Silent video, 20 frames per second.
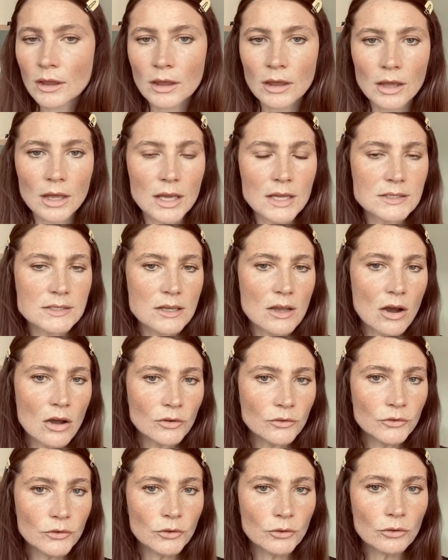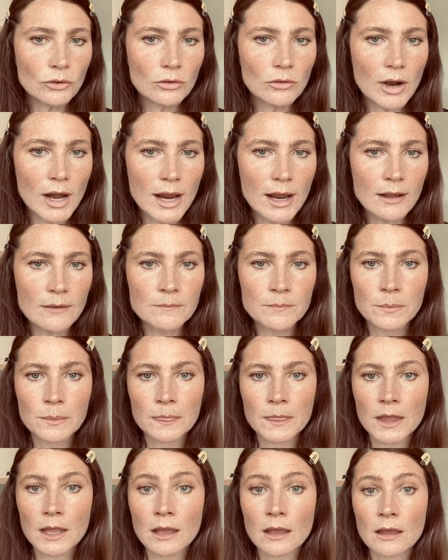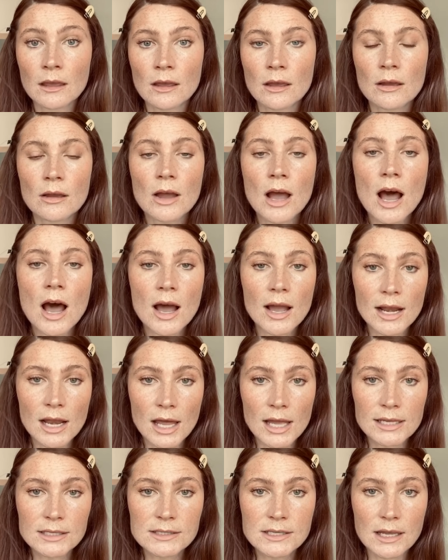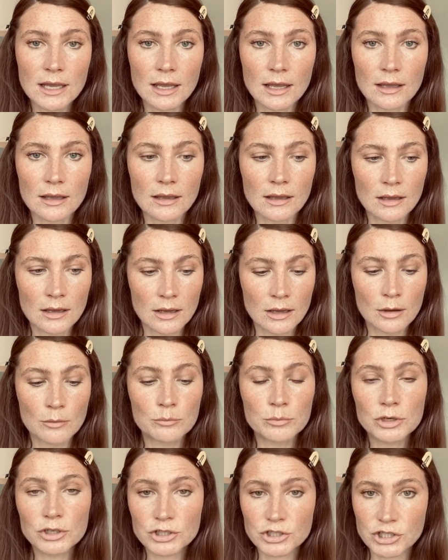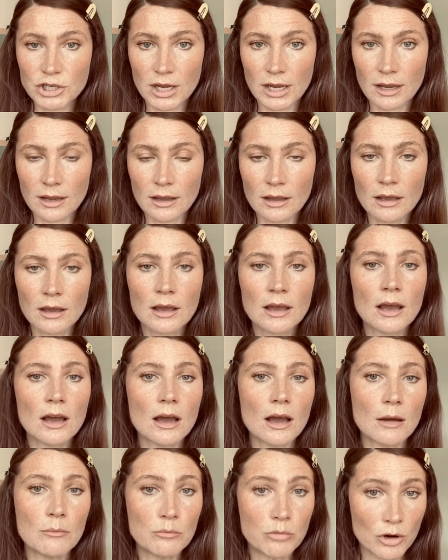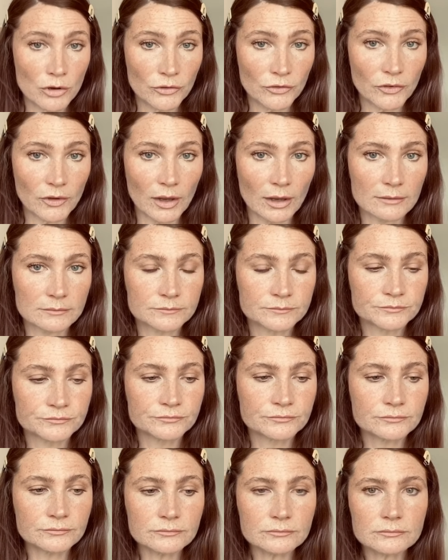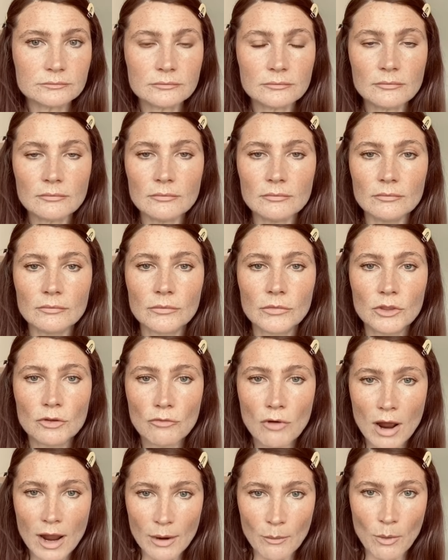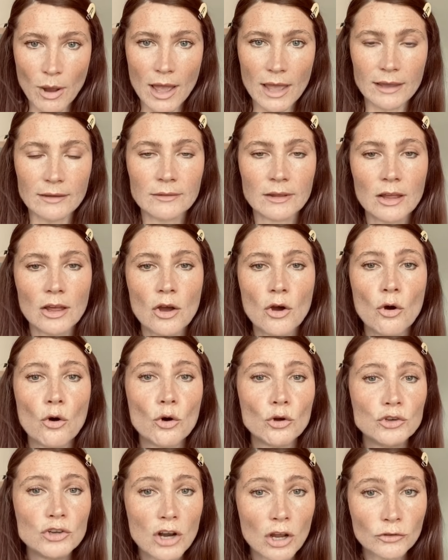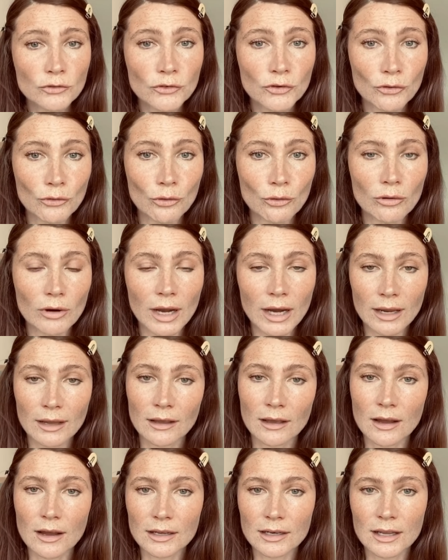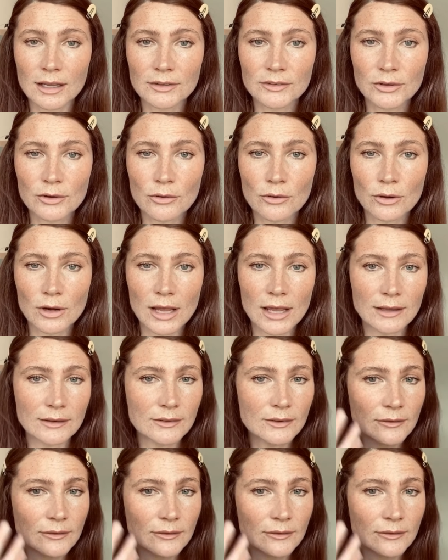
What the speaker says: is contouring, highlighting, blushing and bronzing the right way, or non-touring, I'd like to call it.